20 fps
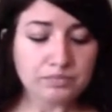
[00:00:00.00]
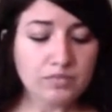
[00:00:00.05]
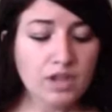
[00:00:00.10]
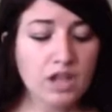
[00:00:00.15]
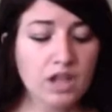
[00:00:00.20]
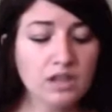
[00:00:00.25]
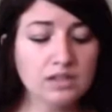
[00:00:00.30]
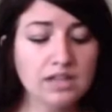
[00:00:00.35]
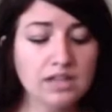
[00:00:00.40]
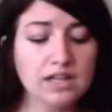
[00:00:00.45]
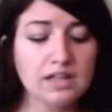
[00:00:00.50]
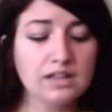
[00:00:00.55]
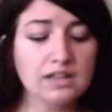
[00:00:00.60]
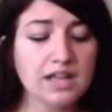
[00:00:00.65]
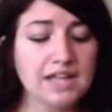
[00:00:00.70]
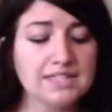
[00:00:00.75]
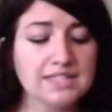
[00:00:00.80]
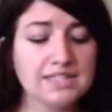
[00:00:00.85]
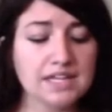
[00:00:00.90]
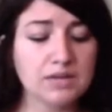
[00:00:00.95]

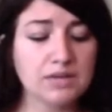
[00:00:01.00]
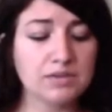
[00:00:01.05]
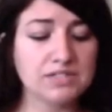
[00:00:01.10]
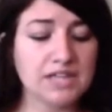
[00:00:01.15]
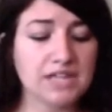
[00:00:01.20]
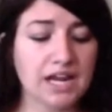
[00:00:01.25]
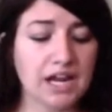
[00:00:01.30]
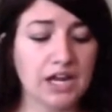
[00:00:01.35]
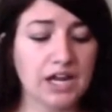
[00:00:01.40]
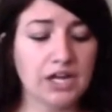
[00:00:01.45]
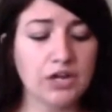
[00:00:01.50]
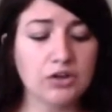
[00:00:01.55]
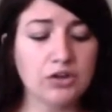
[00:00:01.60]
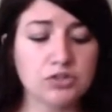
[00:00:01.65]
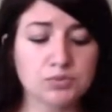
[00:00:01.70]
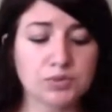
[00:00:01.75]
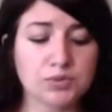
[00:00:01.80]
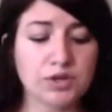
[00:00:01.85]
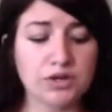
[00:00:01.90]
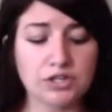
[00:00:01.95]
Legalizing would take a
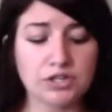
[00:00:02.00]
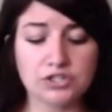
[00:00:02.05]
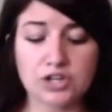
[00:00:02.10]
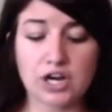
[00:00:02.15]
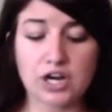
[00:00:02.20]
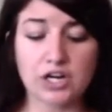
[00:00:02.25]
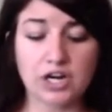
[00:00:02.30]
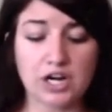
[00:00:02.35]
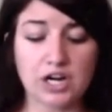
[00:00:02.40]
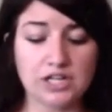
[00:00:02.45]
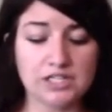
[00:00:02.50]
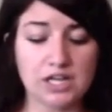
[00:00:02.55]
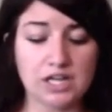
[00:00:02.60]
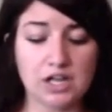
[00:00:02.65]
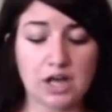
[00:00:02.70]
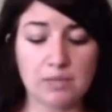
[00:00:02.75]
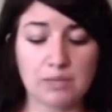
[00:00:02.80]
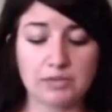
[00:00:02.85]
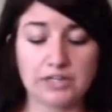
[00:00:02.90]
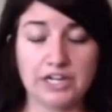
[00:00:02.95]
huge blow to drug cartel
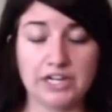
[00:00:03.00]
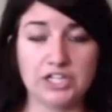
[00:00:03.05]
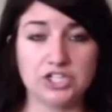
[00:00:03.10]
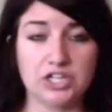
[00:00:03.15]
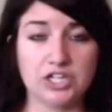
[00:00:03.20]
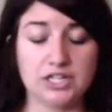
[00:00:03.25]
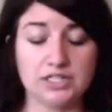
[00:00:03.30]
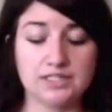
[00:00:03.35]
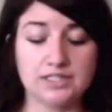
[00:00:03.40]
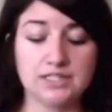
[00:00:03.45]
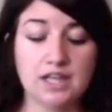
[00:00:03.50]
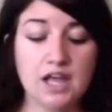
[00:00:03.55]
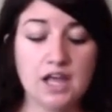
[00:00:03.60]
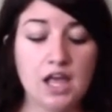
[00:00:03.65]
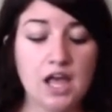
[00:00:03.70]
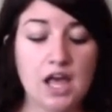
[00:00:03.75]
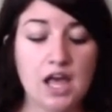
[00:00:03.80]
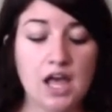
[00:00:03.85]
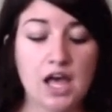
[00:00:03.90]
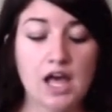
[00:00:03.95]
operations.
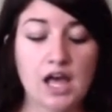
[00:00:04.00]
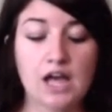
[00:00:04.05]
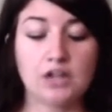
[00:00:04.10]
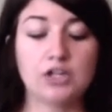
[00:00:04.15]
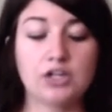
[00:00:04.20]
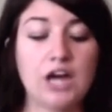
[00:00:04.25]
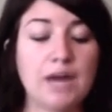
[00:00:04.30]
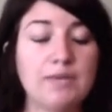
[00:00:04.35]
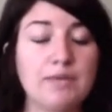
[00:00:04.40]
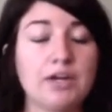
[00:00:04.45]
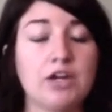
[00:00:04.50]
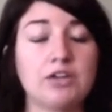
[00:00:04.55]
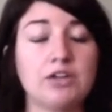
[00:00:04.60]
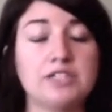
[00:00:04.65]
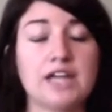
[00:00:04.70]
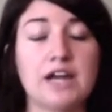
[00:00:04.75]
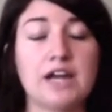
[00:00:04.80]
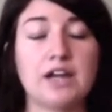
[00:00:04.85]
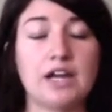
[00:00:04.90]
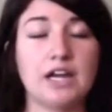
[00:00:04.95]
Crime would go
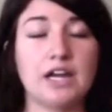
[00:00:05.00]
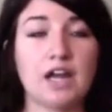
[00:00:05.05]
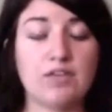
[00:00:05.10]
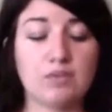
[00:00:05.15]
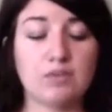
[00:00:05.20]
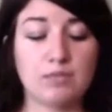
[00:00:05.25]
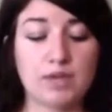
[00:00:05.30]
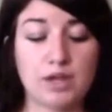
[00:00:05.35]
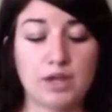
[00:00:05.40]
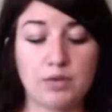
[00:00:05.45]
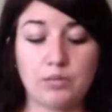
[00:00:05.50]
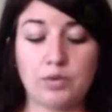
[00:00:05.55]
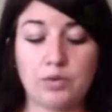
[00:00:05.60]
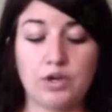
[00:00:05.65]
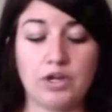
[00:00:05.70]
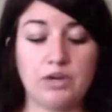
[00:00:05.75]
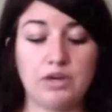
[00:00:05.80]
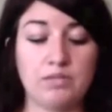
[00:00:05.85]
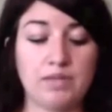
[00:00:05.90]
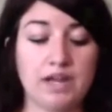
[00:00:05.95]
down and government
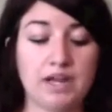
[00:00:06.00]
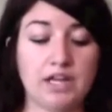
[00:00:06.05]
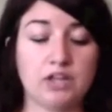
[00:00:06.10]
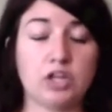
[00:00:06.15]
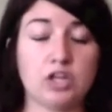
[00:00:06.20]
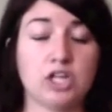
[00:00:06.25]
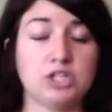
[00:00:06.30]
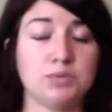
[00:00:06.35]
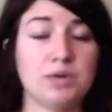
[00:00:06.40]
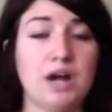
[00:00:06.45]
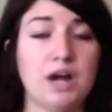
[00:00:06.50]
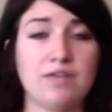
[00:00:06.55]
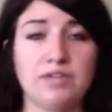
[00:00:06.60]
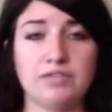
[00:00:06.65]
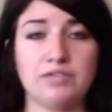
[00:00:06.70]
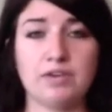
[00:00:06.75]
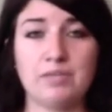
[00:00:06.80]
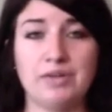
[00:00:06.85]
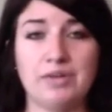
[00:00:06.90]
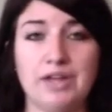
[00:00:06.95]
would make a large
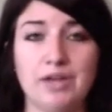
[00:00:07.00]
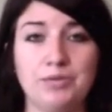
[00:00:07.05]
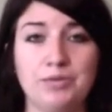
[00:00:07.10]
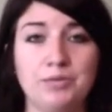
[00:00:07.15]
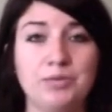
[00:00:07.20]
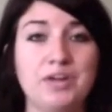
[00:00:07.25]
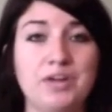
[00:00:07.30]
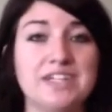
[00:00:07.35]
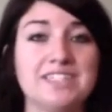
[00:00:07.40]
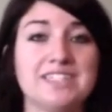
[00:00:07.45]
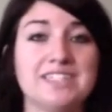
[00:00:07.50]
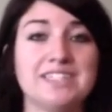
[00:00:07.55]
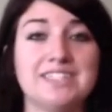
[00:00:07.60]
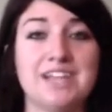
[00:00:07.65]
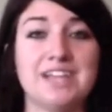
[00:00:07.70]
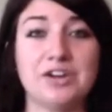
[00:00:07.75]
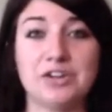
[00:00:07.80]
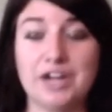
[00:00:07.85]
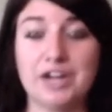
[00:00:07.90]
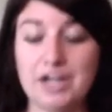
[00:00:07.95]
profit from it. What doesn't
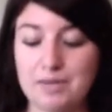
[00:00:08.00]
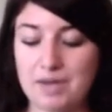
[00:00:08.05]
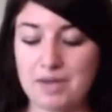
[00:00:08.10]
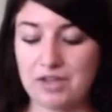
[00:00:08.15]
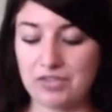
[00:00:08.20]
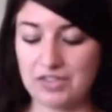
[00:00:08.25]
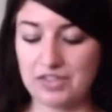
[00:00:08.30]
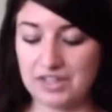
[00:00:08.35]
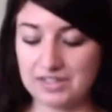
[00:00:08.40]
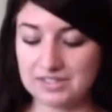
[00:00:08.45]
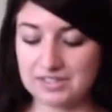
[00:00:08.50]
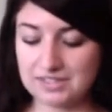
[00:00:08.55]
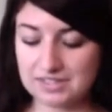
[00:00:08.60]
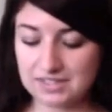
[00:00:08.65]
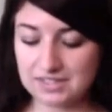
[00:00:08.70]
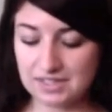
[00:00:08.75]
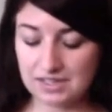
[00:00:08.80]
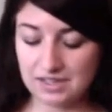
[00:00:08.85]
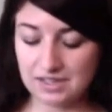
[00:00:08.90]
sound great about this?